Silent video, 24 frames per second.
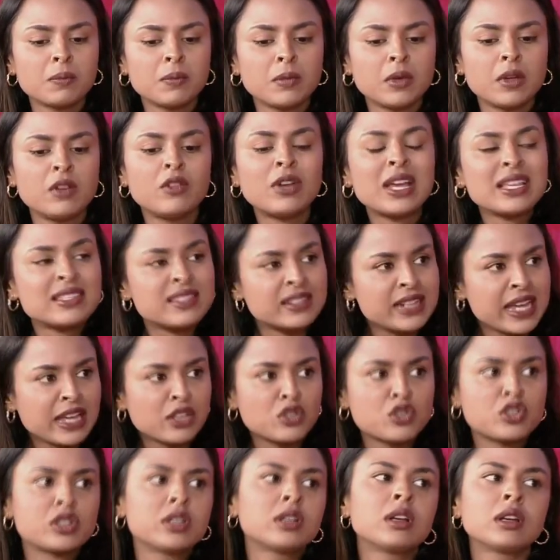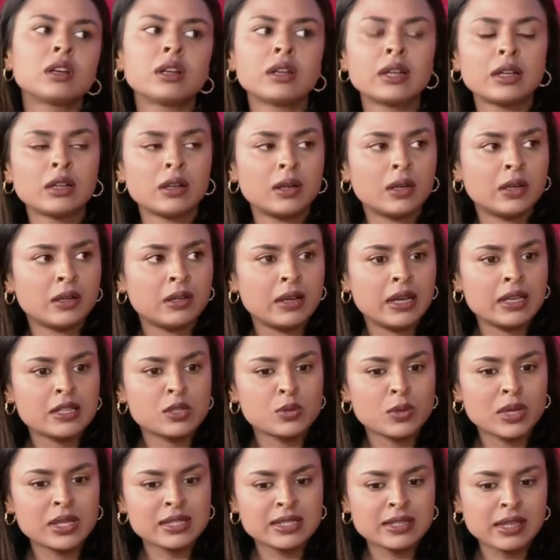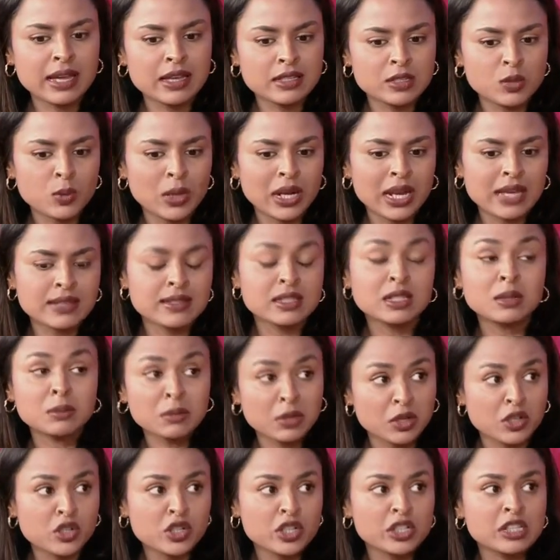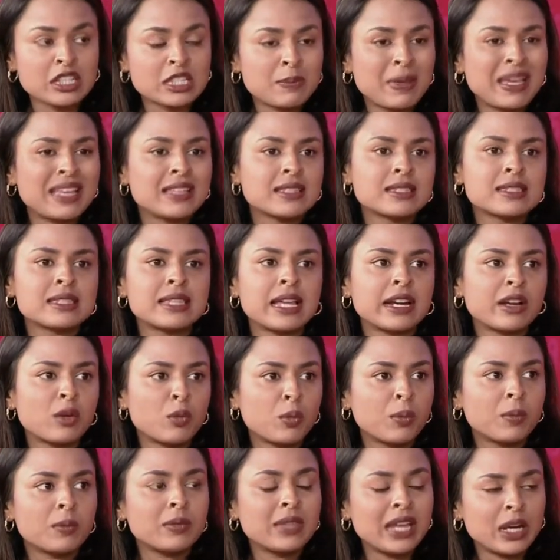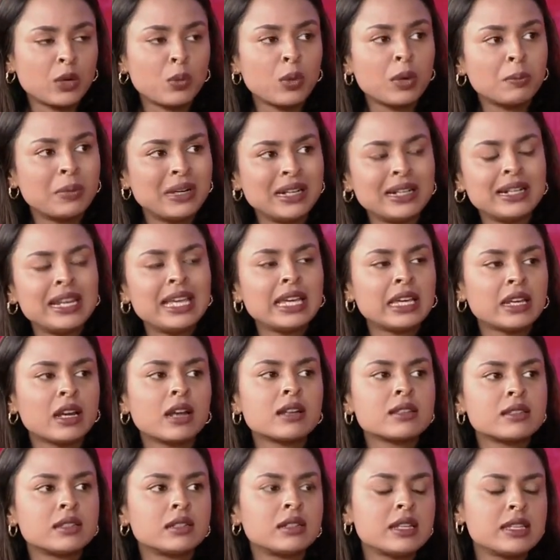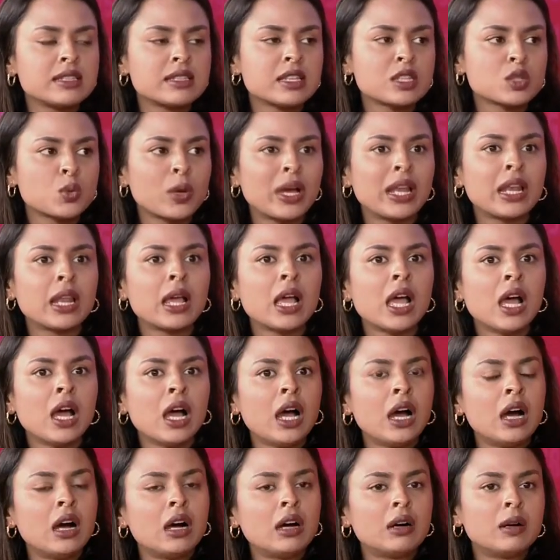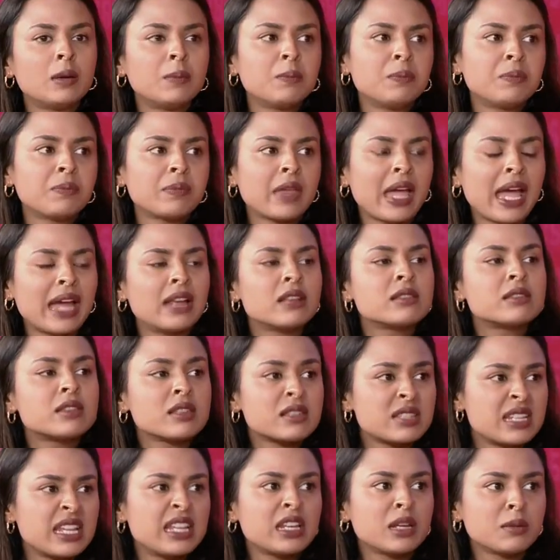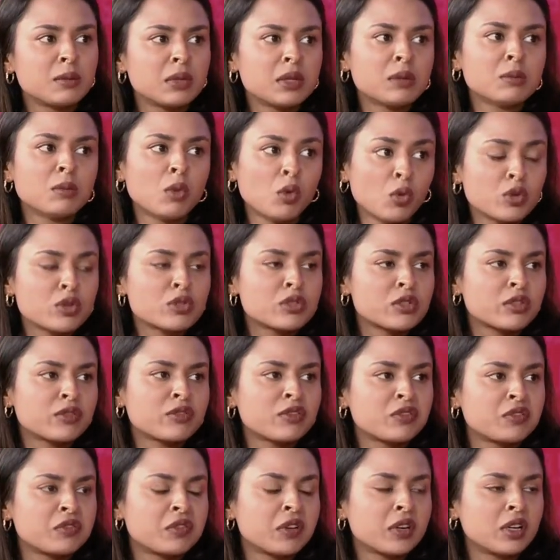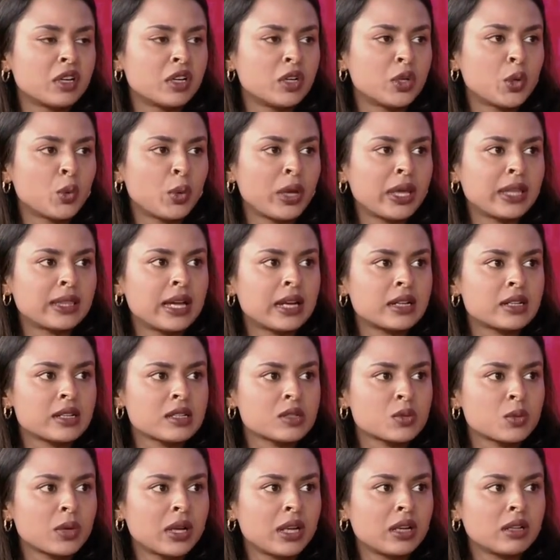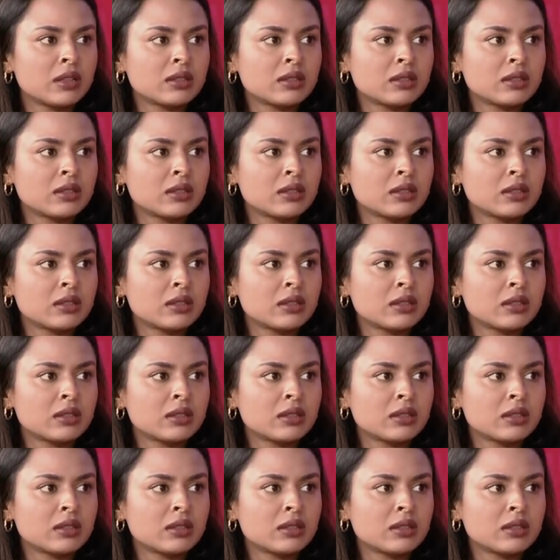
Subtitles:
residential as well as commercial space that we're building in our cities as well, and sustainable modes of doing that as well?